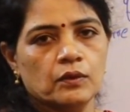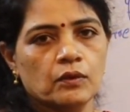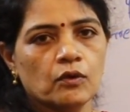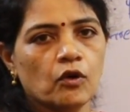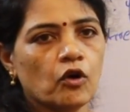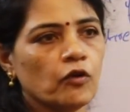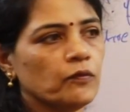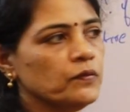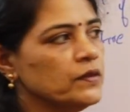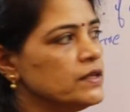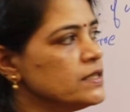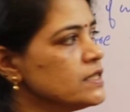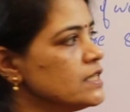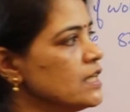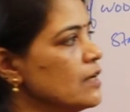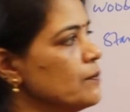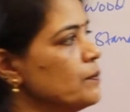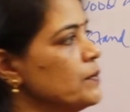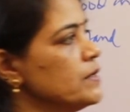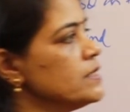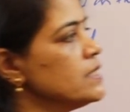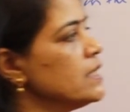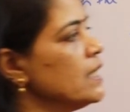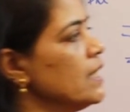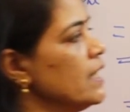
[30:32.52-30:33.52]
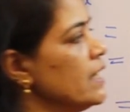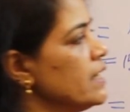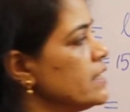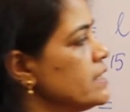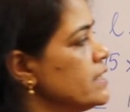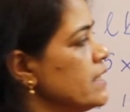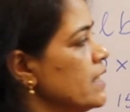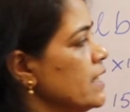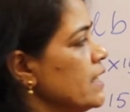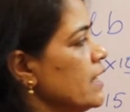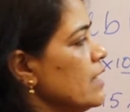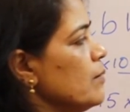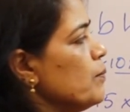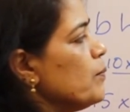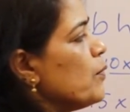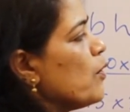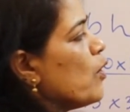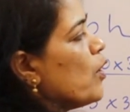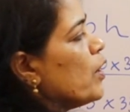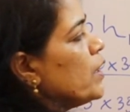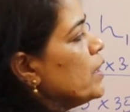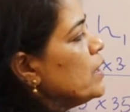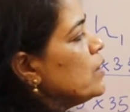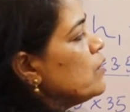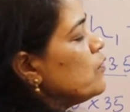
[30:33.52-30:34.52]
Hope this step is clear, children.
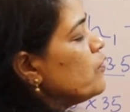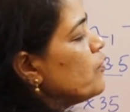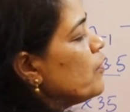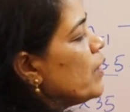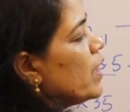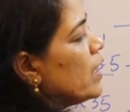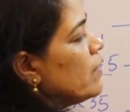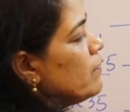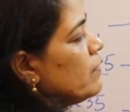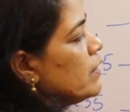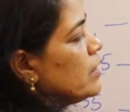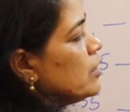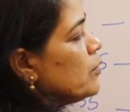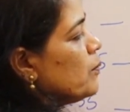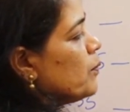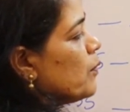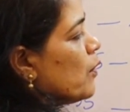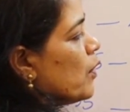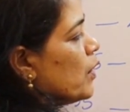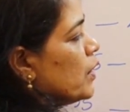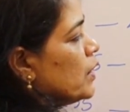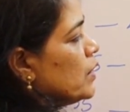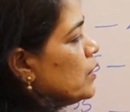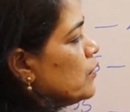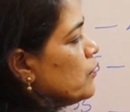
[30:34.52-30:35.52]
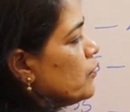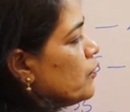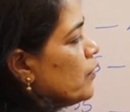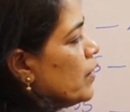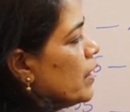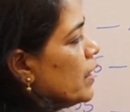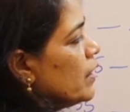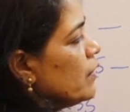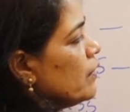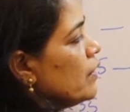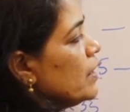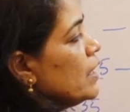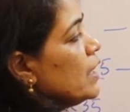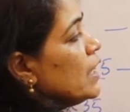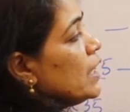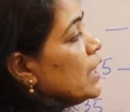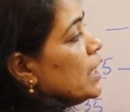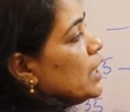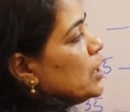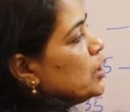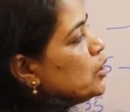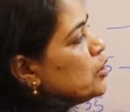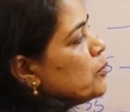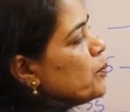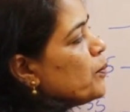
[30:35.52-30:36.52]
0.5 into 0.5
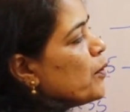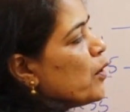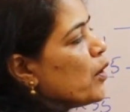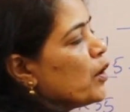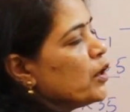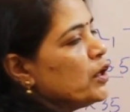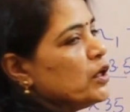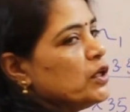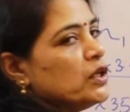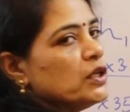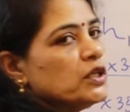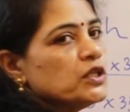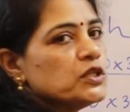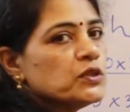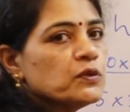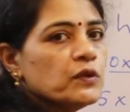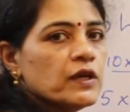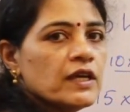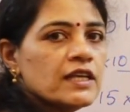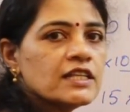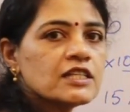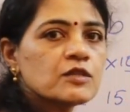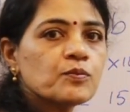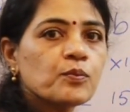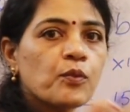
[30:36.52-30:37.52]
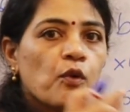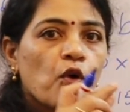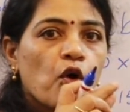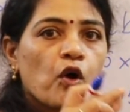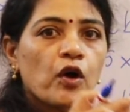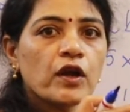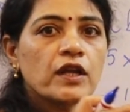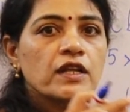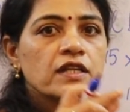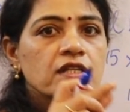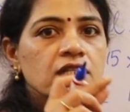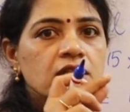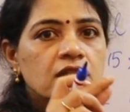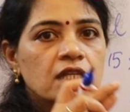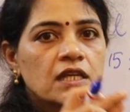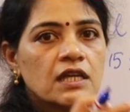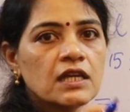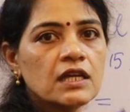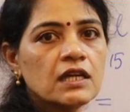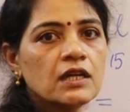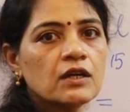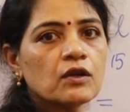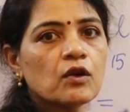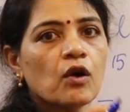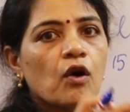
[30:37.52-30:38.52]
into 0.2 is
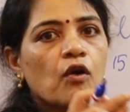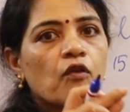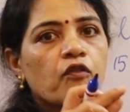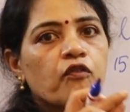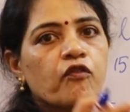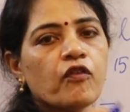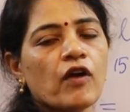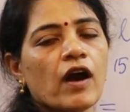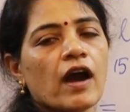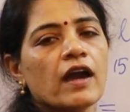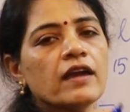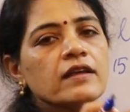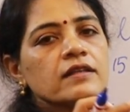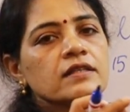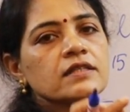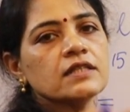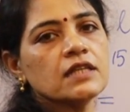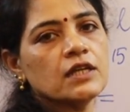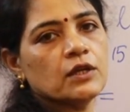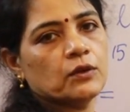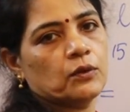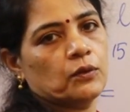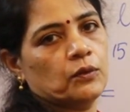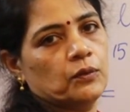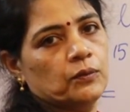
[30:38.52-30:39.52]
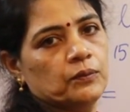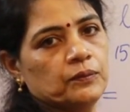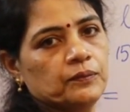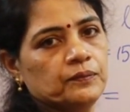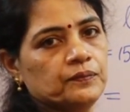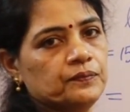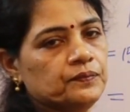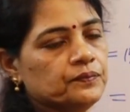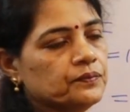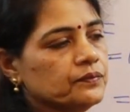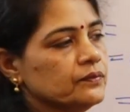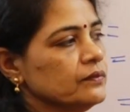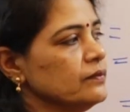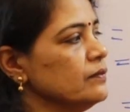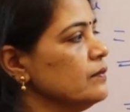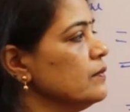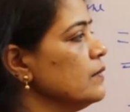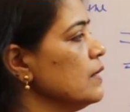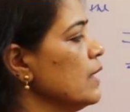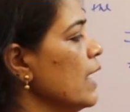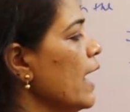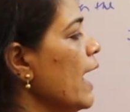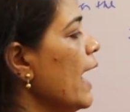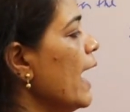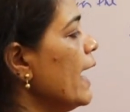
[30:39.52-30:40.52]
0.050
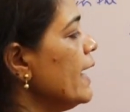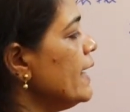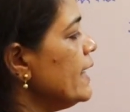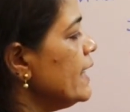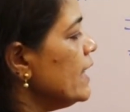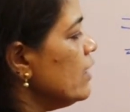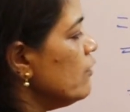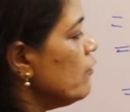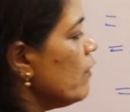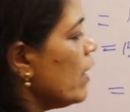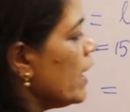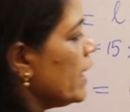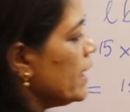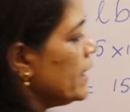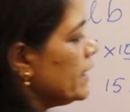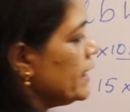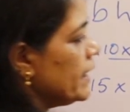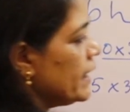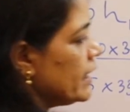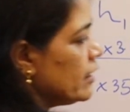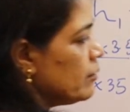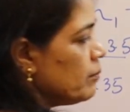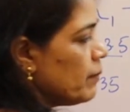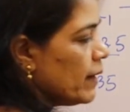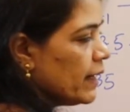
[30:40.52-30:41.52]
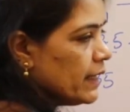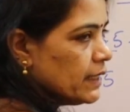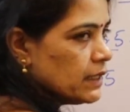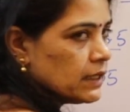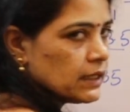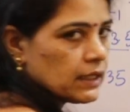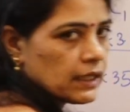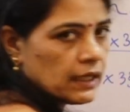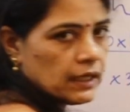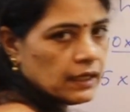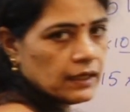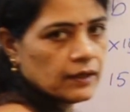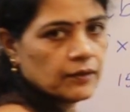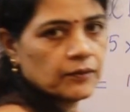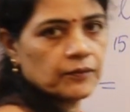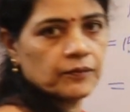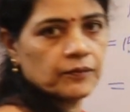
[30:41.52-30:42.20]
and divided by 3.